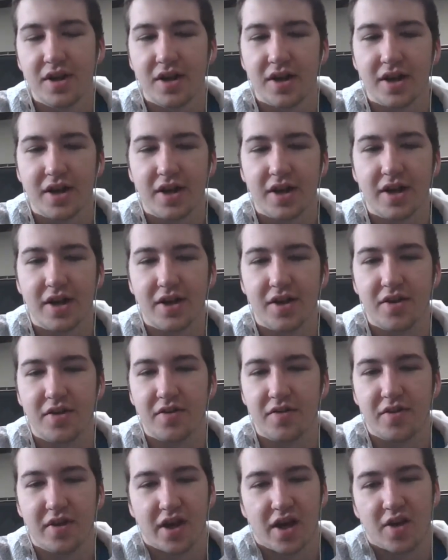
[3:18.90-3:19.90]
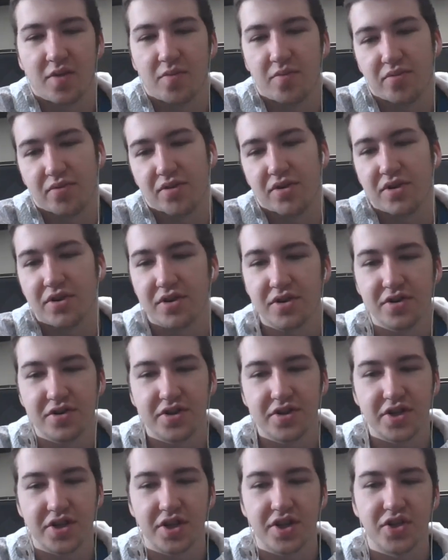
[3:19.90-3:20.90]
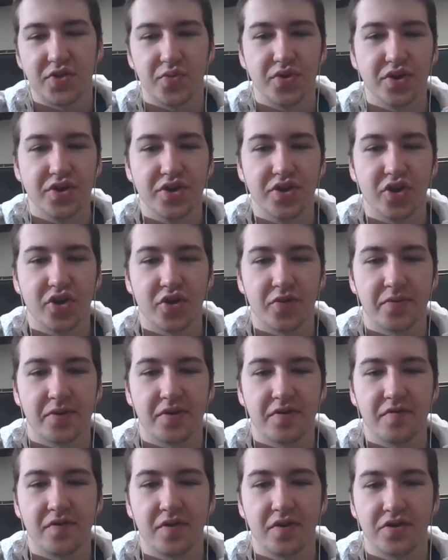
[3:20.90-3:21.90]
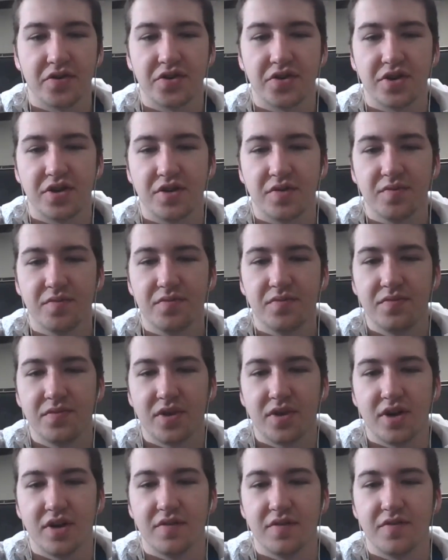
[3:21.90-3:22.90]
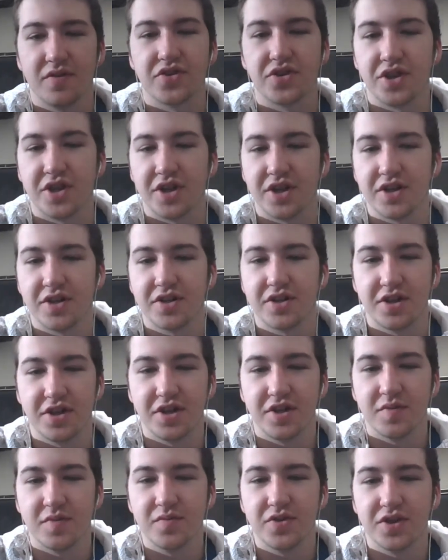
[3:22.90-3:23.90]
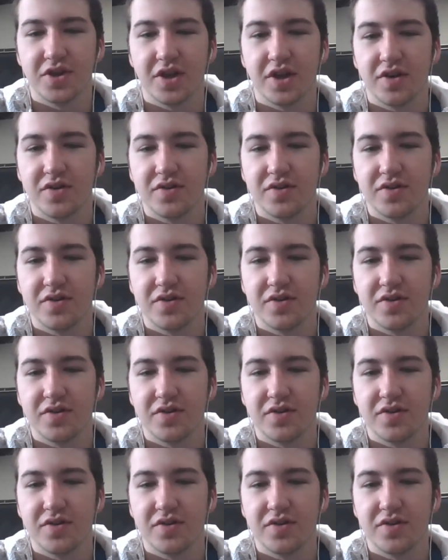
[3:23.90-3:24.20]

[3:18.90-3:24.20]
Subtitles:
and they had a pretty good season when you talk about first year teams. It's